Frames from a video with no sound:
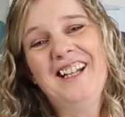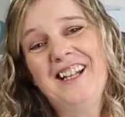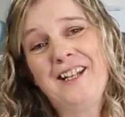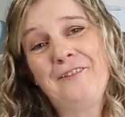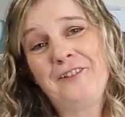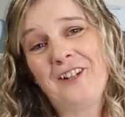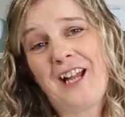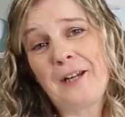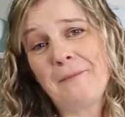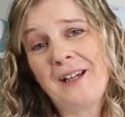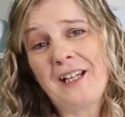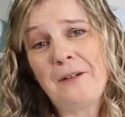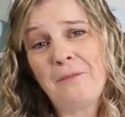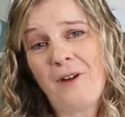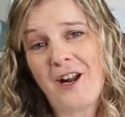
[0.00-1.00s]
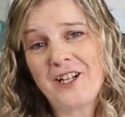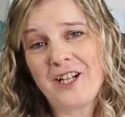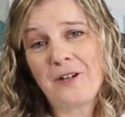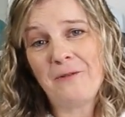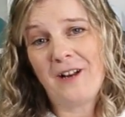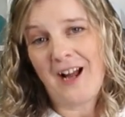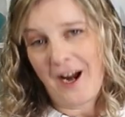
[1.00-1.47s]
If you like making
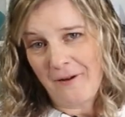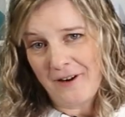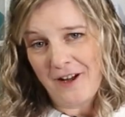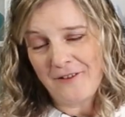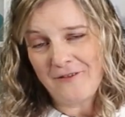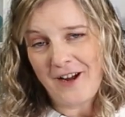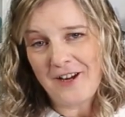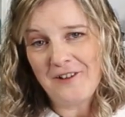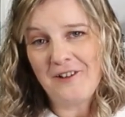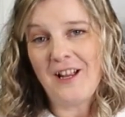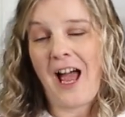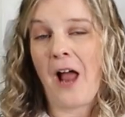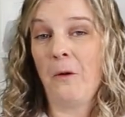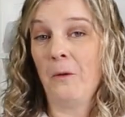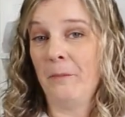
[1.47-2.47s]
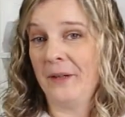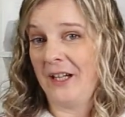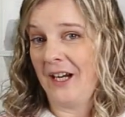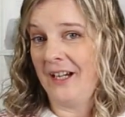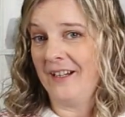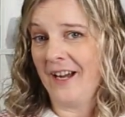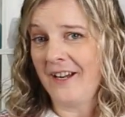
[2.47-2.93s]
projects with iron-on vinyl, I will put
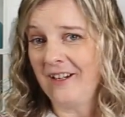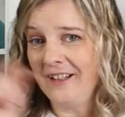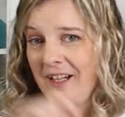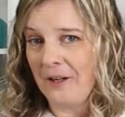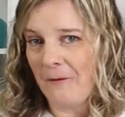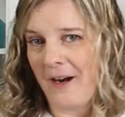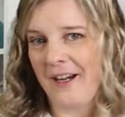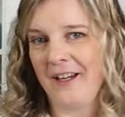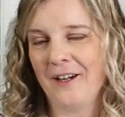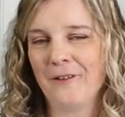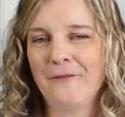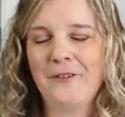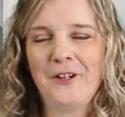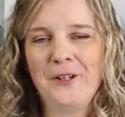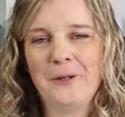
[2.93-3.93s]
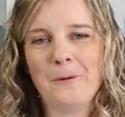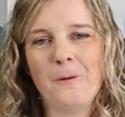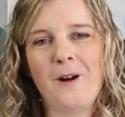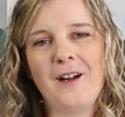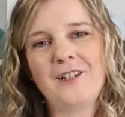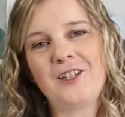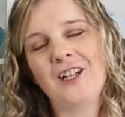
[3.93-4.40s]
another link right here for you to
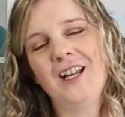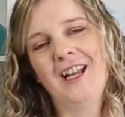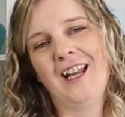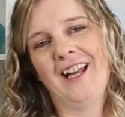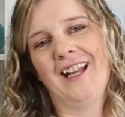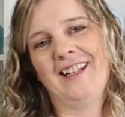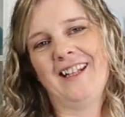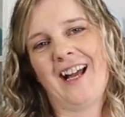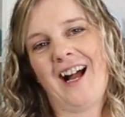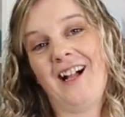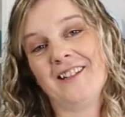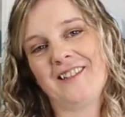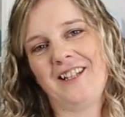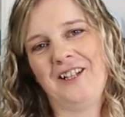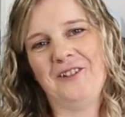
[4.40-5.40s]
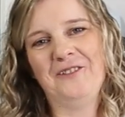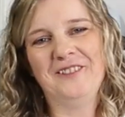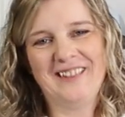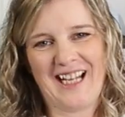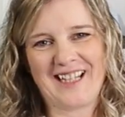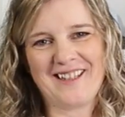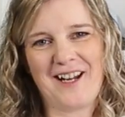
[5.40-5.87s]
watch, and I'll see you
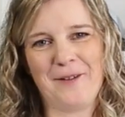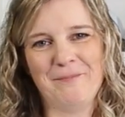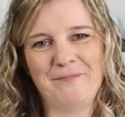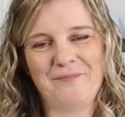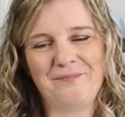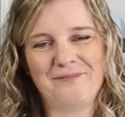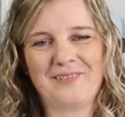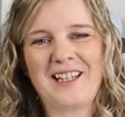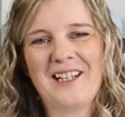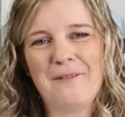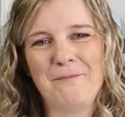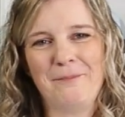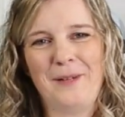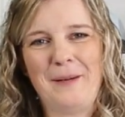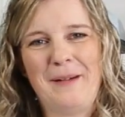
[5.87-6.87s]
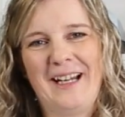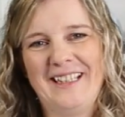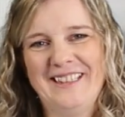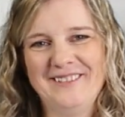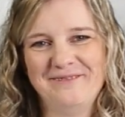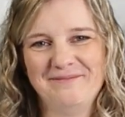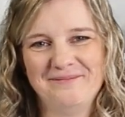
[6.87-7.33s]
next time.
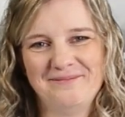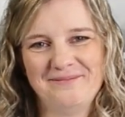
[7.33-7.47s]
Bye-bye.